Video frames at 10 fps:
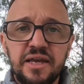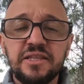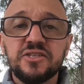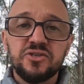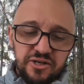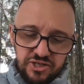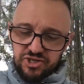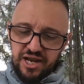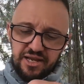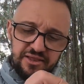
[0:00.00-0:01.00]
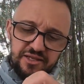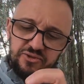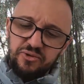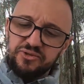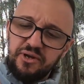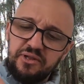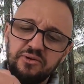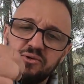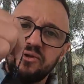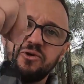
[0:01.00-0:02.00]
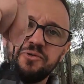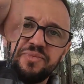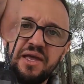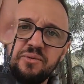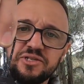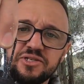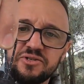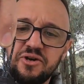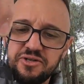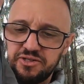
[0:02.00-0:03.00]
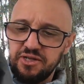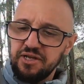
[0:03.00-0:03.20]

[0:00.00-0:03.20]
Inside your jacket there's also a little hoop there, which is nice.